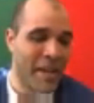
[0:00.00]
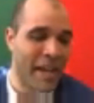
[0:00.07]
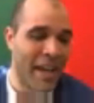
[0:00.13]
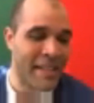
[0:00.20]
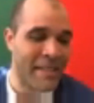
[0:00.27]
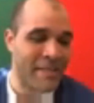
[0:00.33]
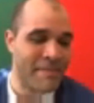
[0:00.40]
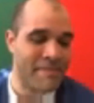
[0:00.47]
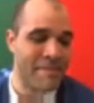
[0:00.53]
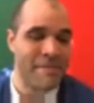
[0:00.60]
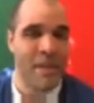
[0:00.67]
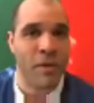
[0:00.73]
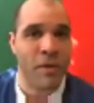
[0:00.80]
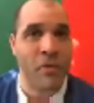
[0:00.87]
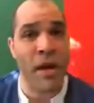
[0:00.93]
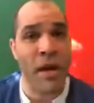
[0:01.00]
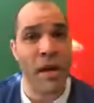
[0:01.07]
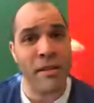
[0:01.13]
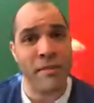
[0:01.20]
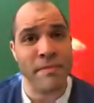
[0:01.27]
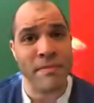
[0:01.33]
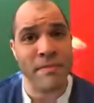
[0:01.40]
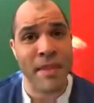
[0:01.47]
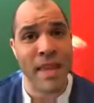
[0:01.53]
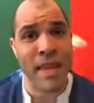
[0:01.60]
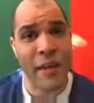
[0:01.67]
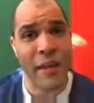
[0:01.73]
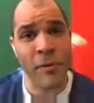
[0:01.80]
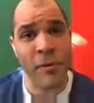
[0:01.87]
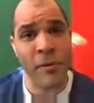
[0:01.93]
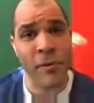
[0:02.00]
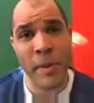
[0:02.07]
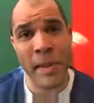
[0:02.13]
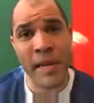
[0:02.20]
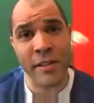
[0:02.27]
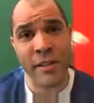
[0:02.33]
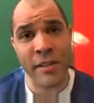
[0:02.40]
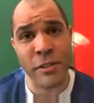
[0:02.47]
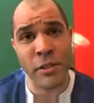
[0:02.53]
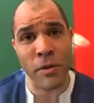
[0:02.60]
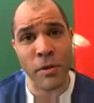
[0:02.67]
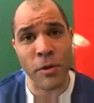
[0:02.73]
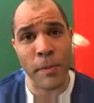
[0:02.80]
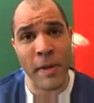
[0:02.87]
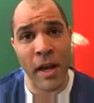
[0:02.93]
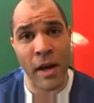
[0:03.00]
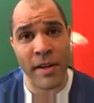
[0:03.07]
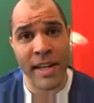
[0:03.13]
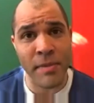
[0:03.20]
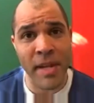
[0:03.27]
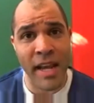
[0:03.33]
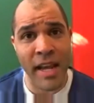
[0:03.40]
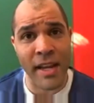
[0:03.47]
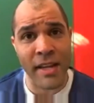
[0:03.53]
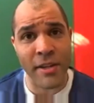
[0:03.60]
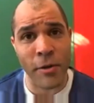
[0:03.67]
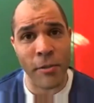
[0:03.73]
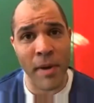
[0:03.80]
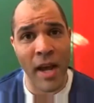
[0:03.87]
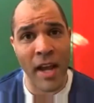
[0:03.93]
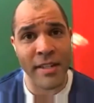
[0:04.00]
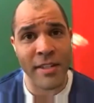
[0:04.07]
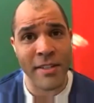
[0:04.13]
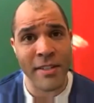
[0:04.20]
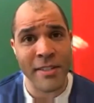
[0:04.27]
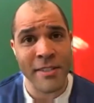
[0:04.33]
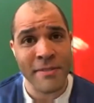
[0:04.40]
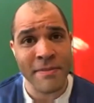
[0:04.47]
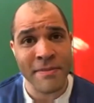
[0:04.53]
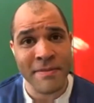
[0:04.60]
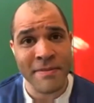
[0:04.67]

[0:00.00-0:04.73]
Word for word: Oh, okay. Well, thank you for being on the show, Luke. Be on again someday, you don't mind?